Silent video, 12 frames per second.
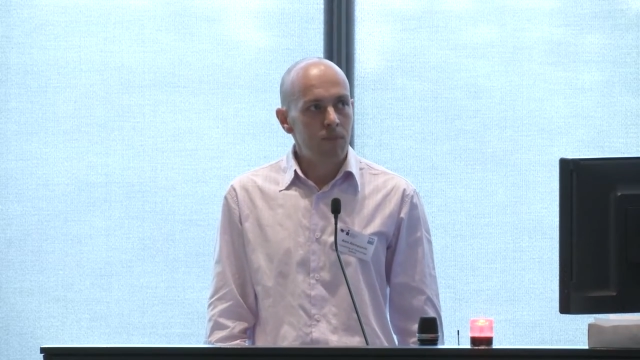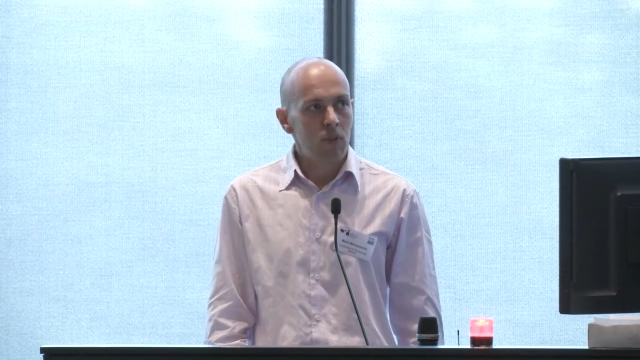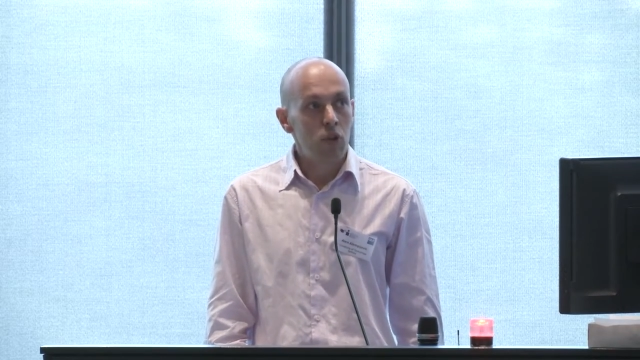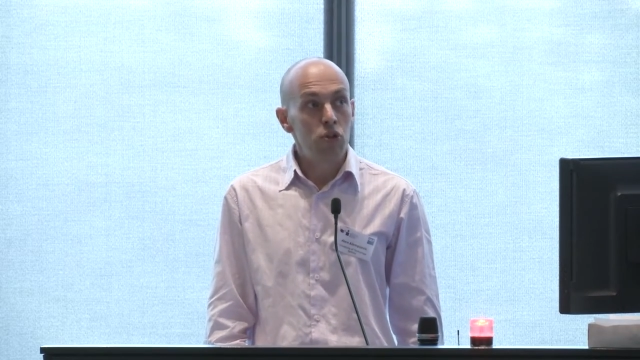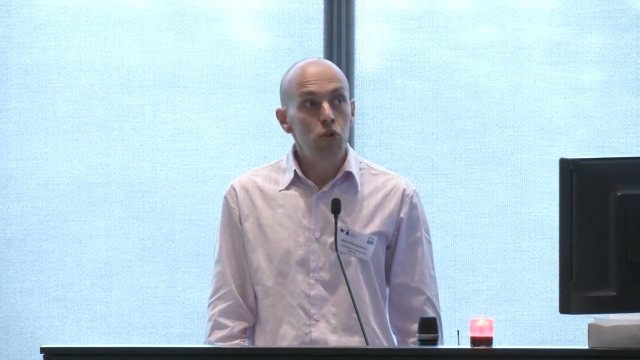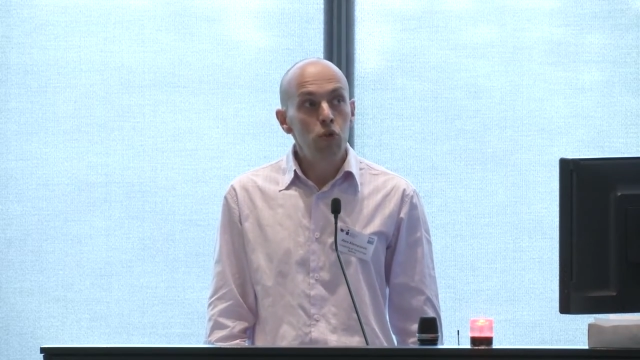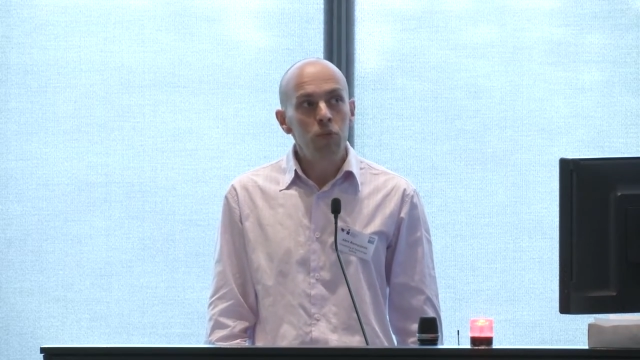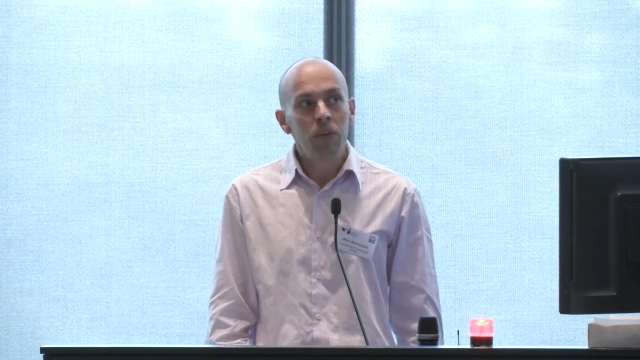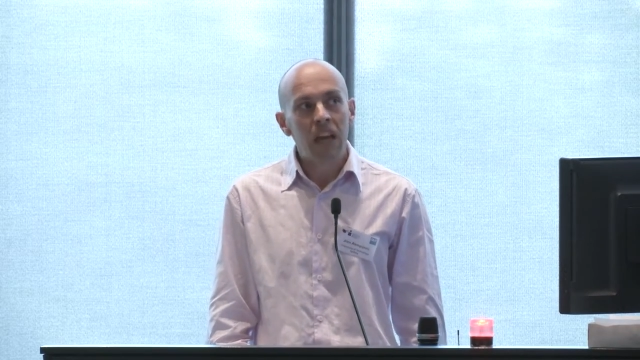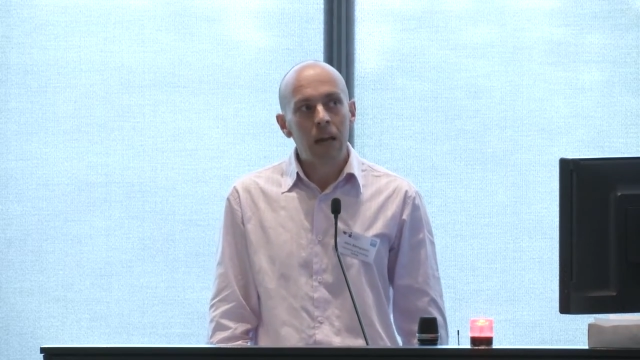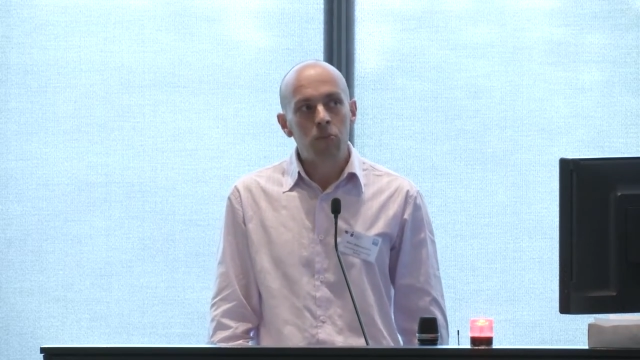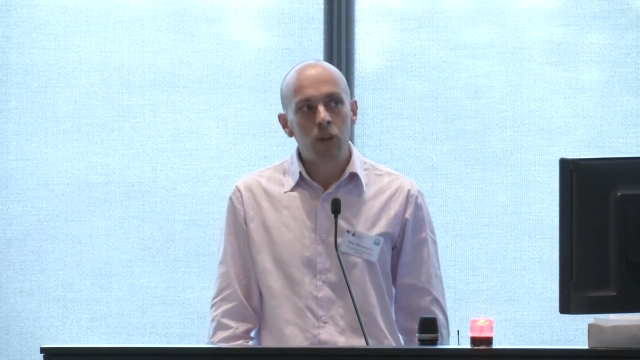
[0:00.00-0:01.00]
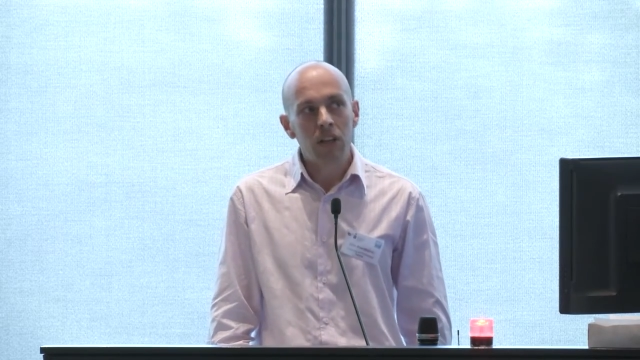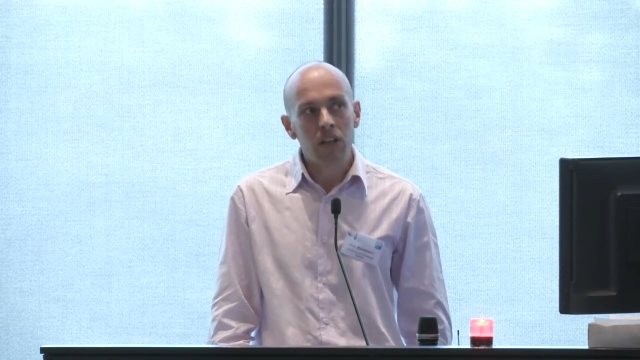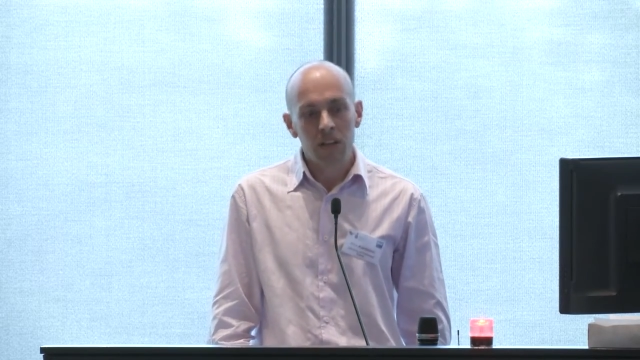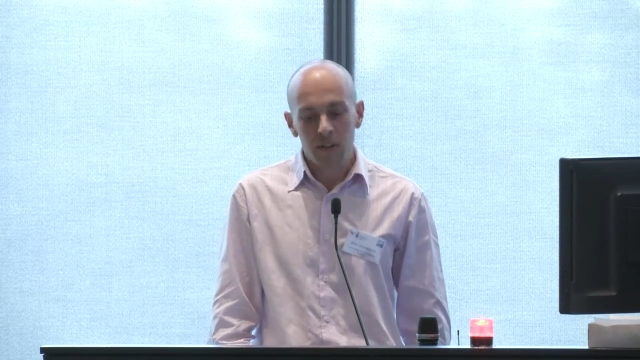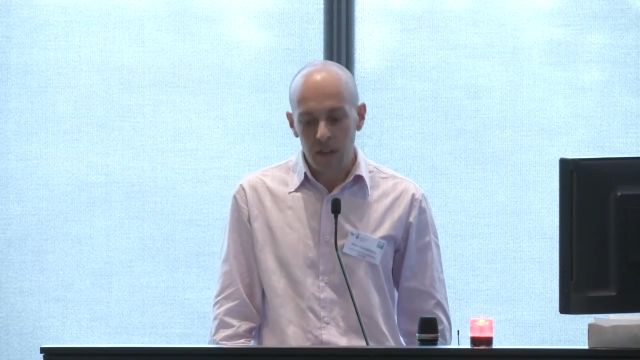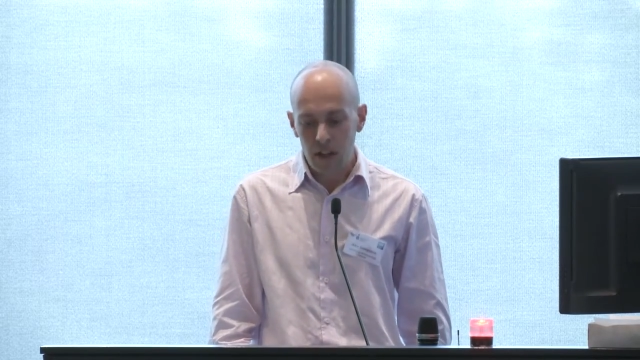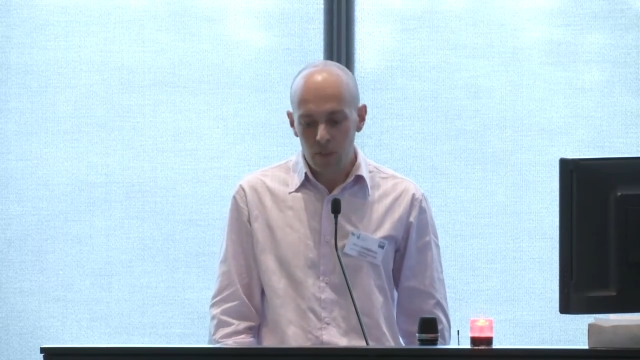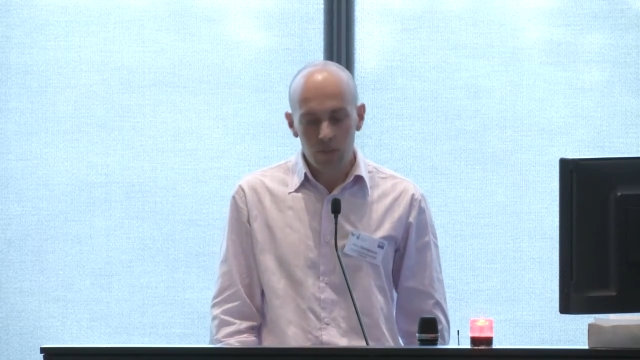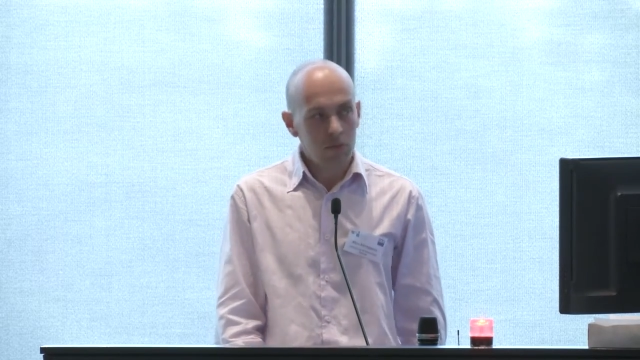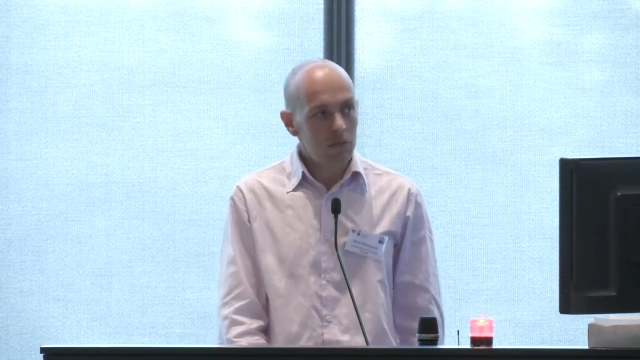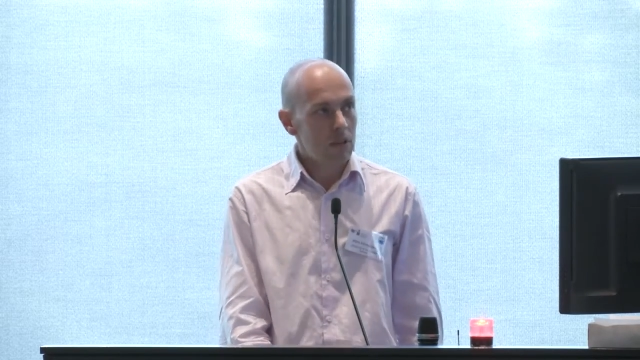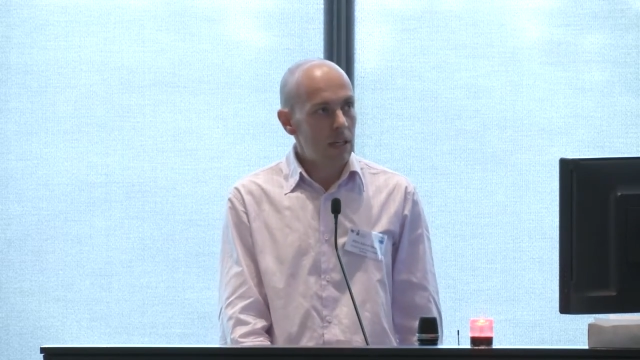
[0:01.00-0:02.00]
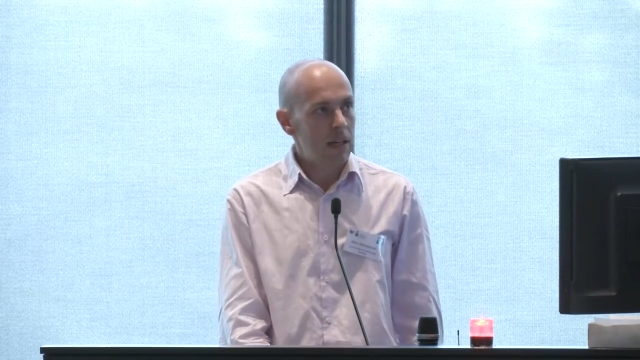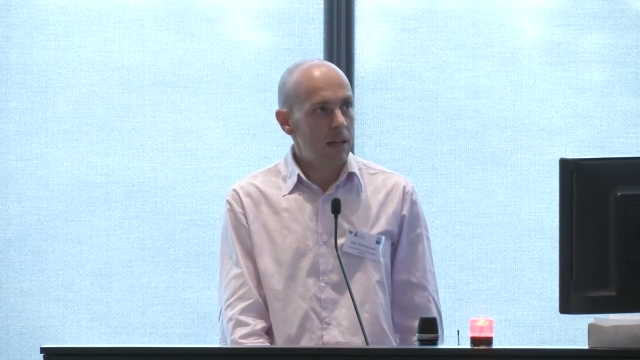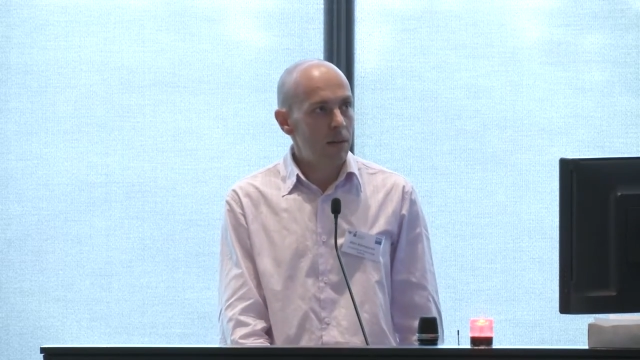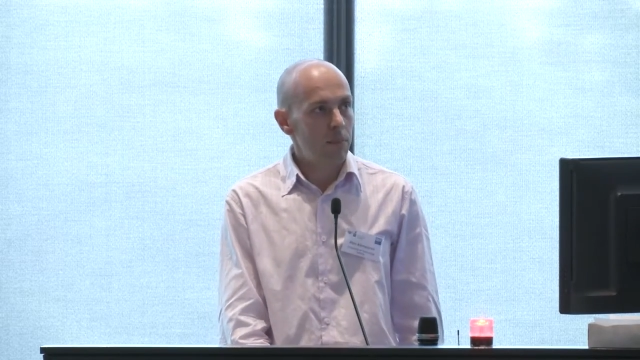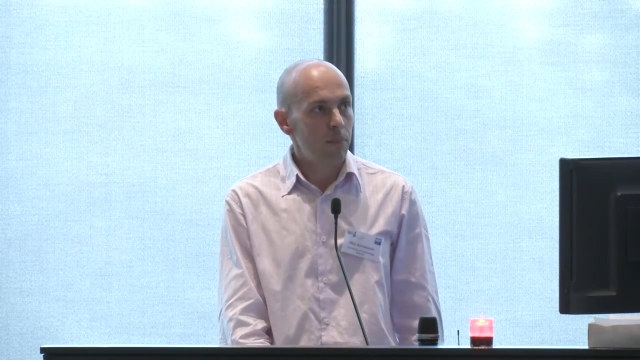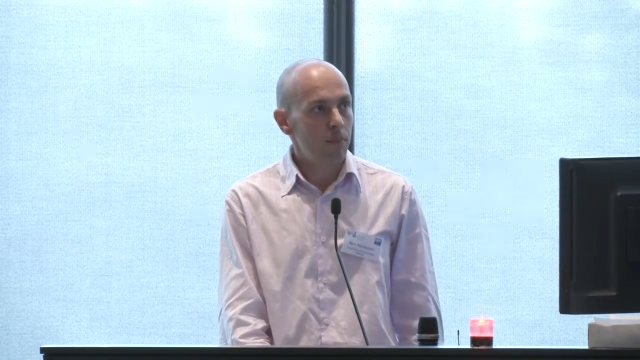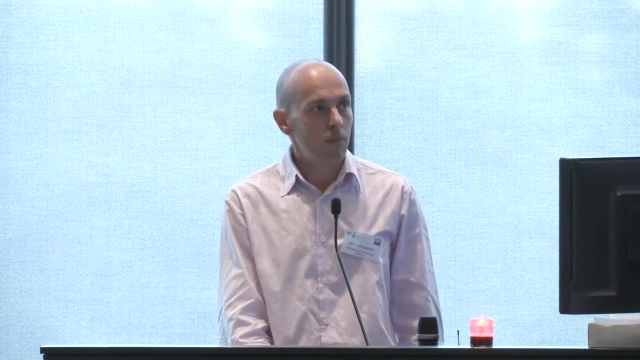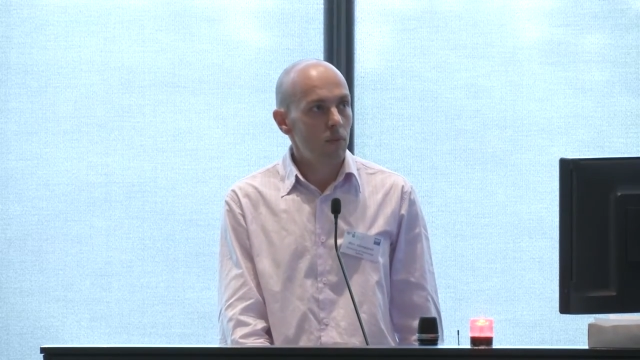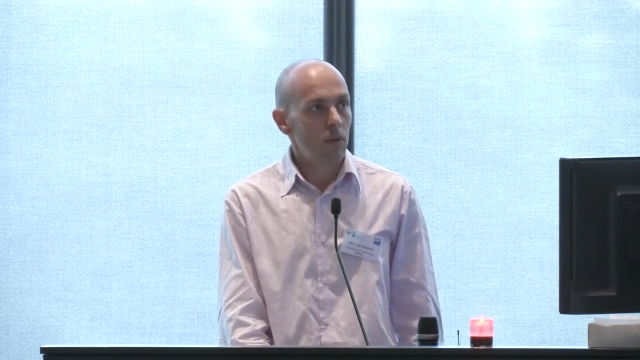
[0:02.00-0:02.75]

Those tools became readily available, and